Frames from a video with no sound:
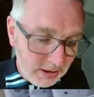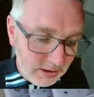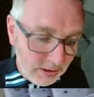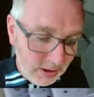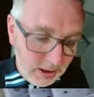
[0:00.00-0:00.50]

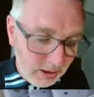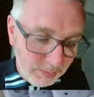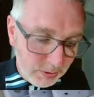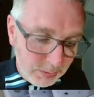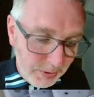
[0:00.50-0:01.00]
I thought, I
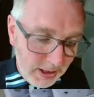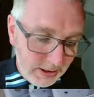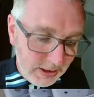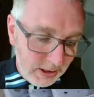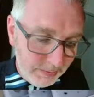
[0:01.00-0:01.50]
must
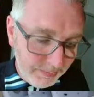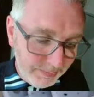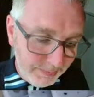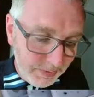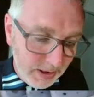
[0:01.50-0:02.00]
paint that.
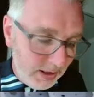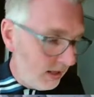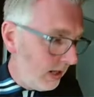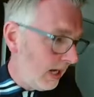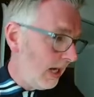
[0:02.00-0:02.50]

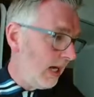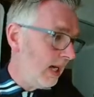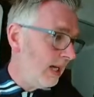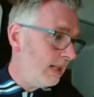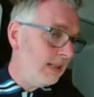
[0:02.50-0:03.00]

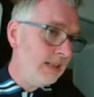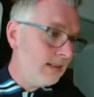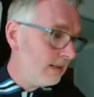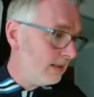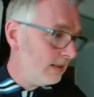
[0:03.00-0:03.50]
And